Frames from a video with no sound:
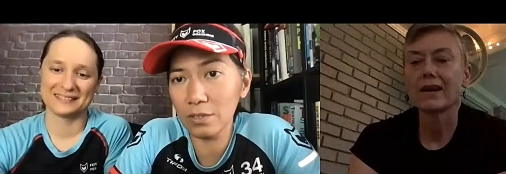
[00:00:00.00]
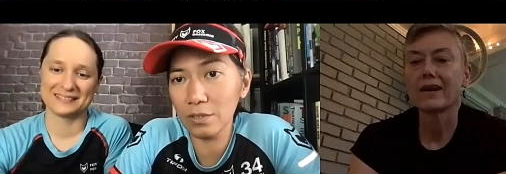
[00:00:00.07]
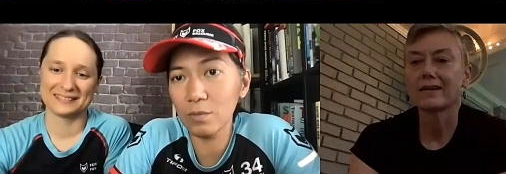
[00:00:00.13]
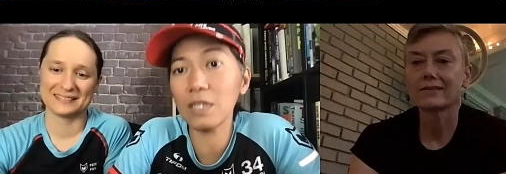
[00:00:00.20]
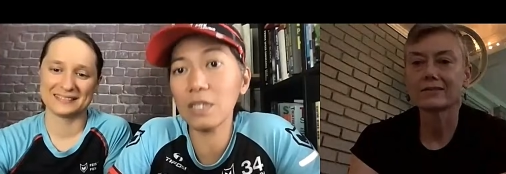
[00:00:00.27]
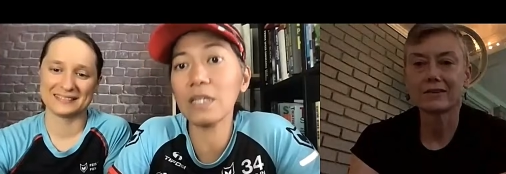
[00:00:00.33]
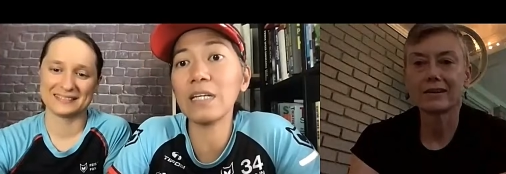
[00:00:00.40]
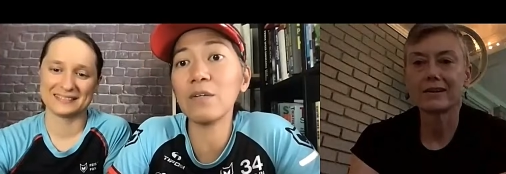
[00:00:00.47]

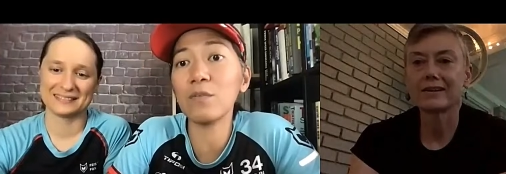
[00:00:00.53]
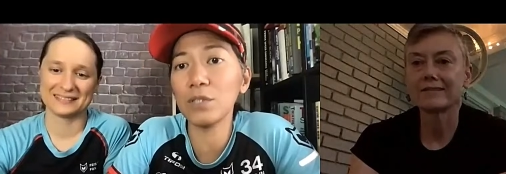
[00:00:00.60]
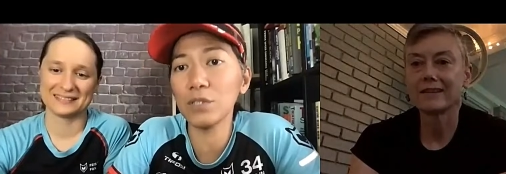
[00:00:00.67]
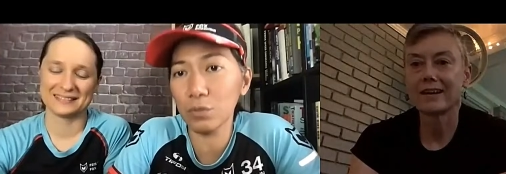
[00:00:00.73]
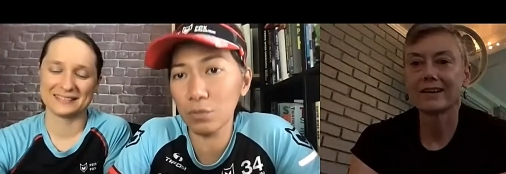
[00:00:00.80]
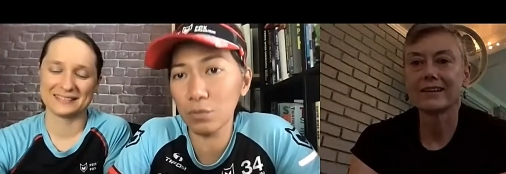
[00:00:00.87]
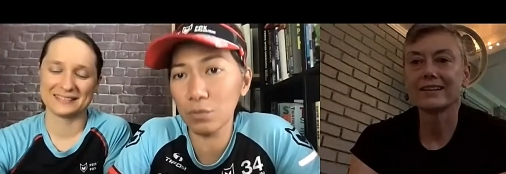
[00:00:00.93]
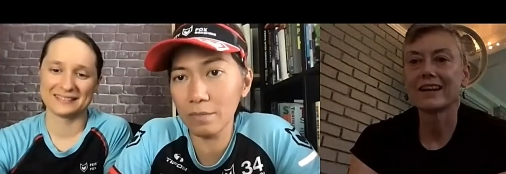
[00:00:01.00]
Speaker 1: Yeah. So I didn't
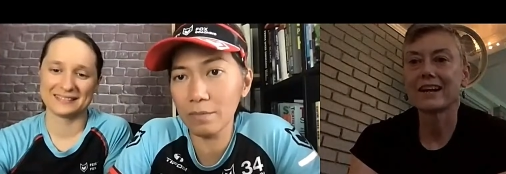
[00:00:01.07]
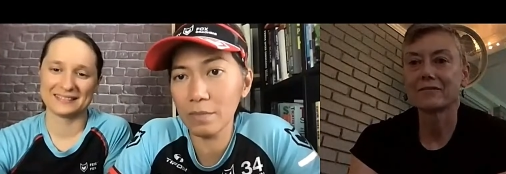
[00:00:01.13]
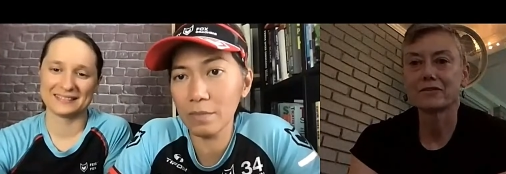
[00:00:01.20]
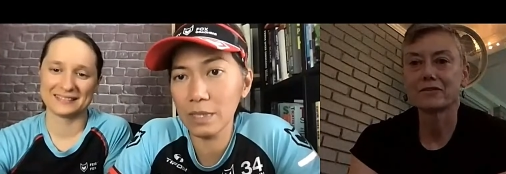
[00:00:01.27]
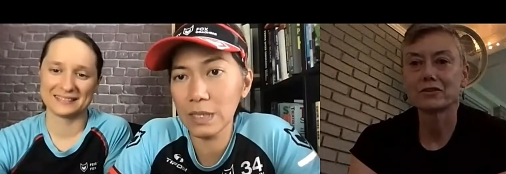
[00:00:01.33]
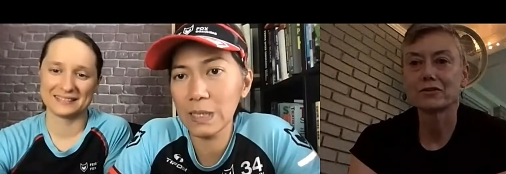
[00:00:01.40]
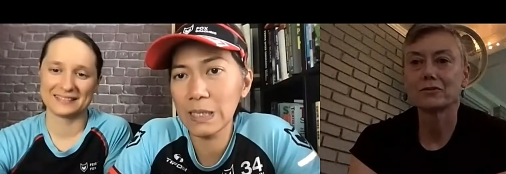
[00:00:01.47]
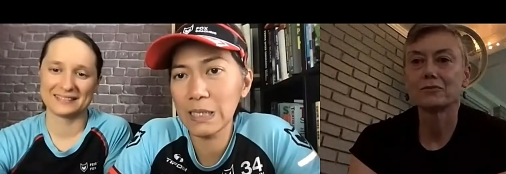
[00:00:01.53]
I didn't have
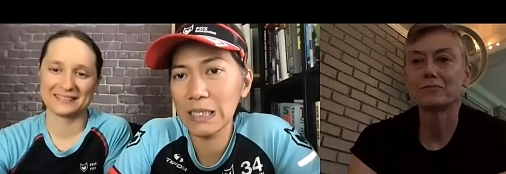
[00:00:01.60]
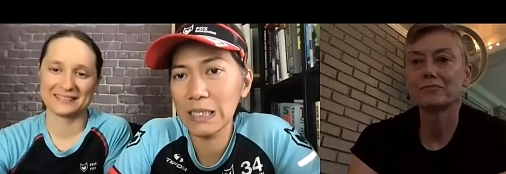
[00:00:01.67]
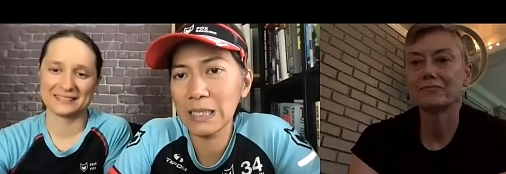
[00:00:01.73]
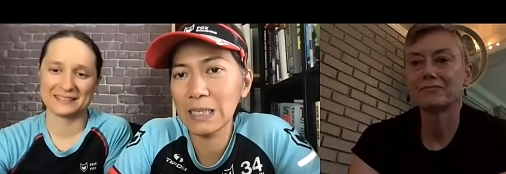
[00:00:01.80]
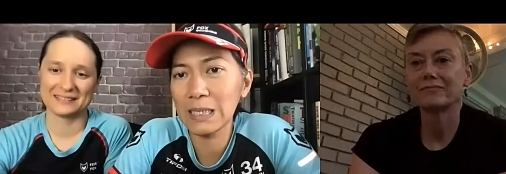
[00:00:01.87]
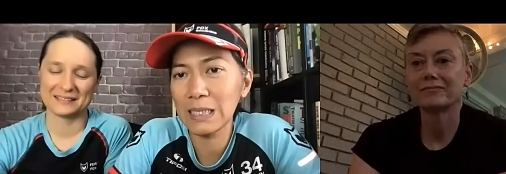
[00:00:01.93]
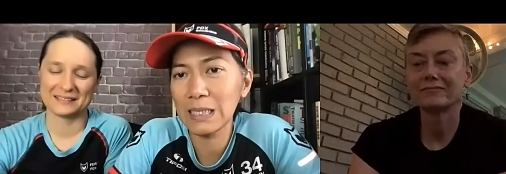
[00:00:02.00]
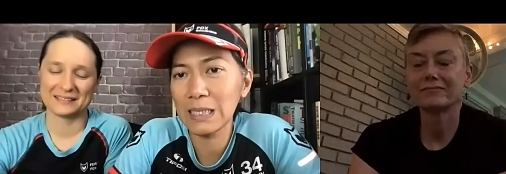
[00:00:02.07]
to
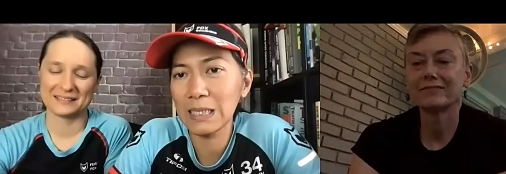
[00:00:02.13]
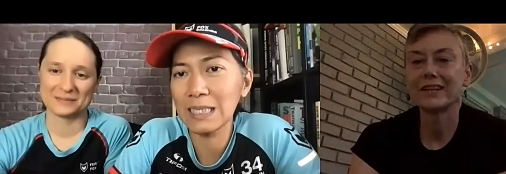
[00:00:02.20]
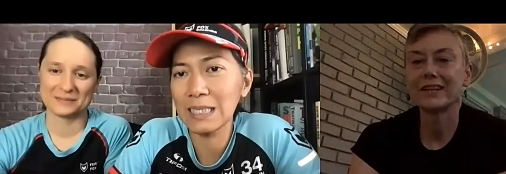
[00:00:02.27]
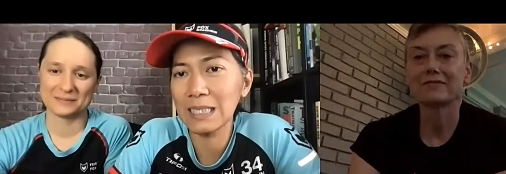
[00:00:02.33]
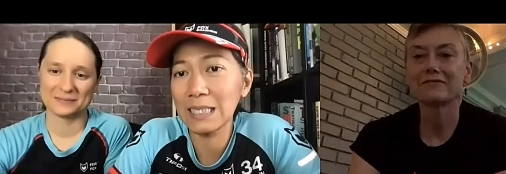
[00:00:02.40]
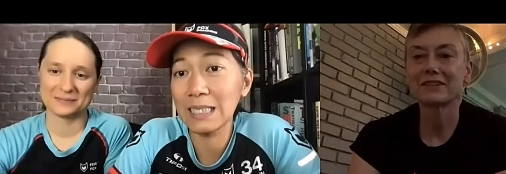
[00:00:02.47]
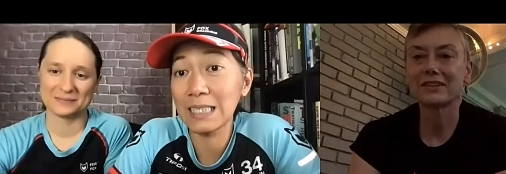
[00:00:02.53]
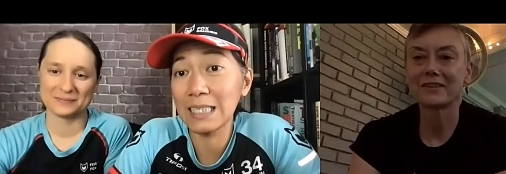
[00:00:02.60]

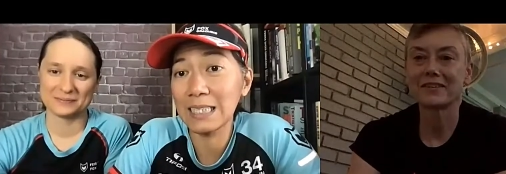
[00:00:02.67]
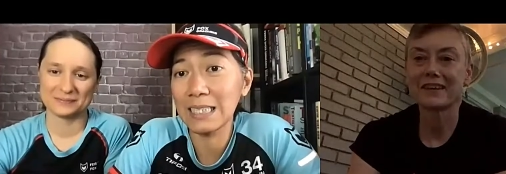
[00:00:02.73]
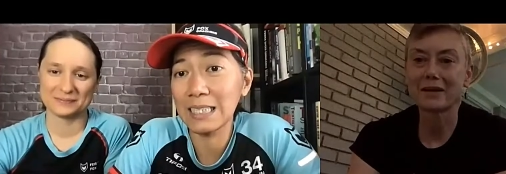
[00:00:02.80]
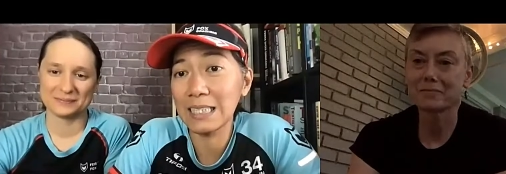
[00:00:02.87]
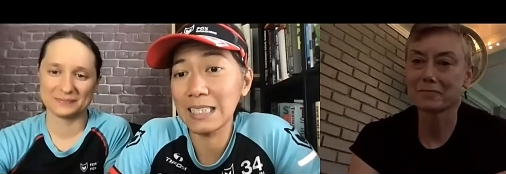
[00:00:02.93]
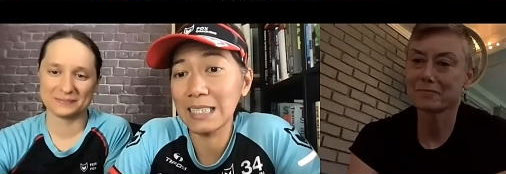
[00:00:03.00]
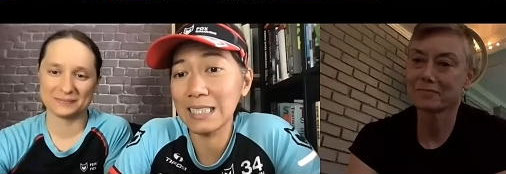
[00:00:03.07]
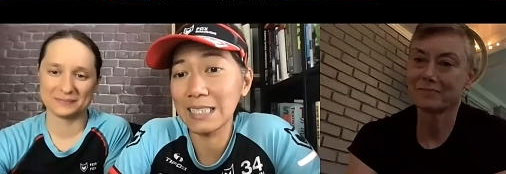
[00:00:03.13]
yeah, figure
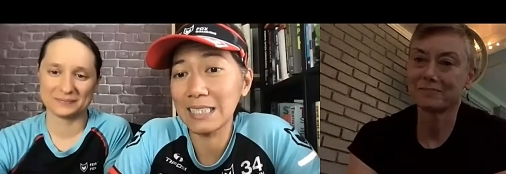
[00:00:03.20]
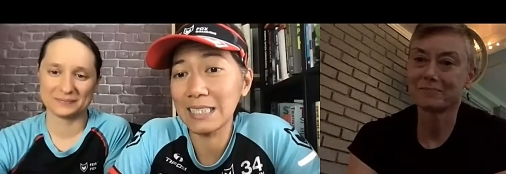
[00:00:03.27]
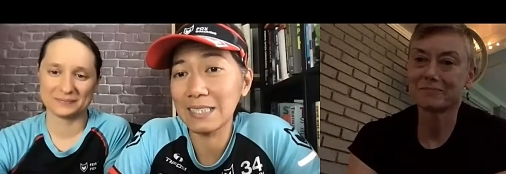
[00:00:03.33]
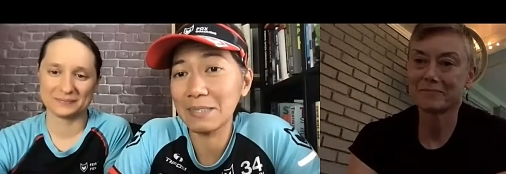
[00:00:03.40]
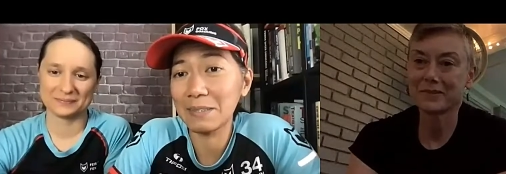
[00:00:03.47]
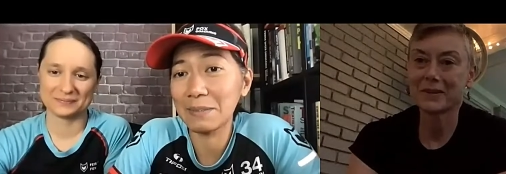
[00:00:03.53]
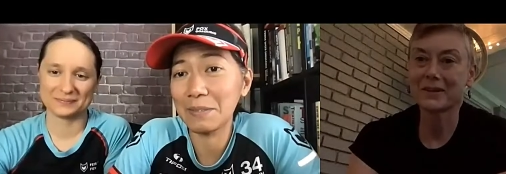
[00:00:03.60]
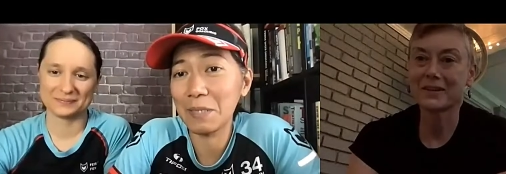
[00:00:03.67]
that
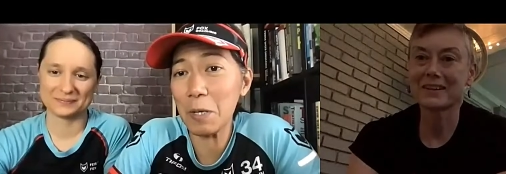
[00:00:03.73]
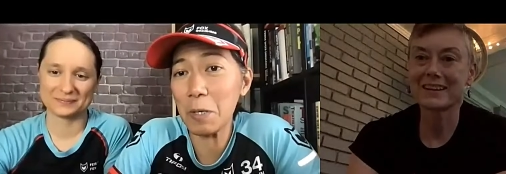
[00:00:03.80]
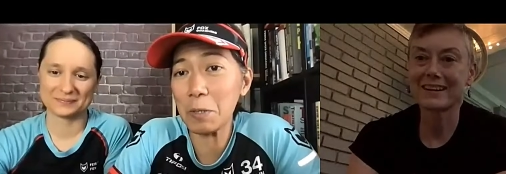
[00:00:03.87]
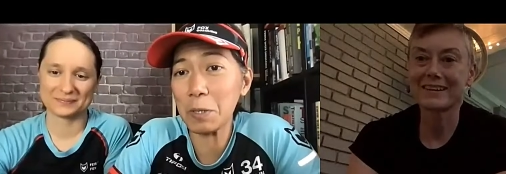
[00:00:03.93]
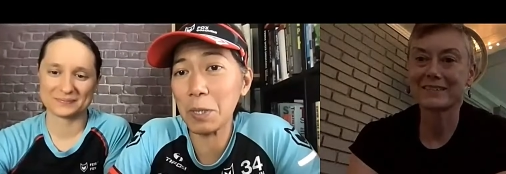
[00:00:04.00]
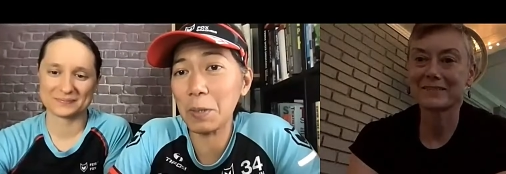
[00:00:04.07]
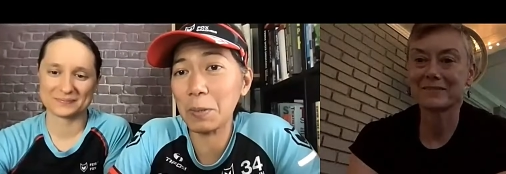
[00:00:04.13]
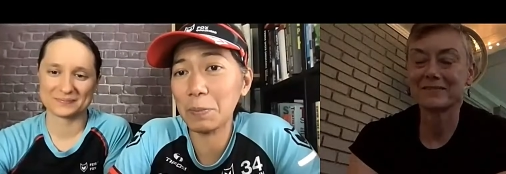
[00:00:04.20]
part
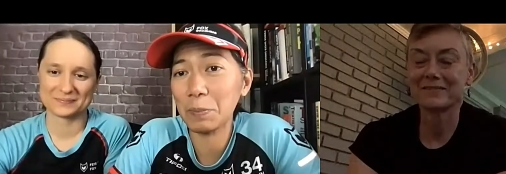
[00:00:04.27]
out.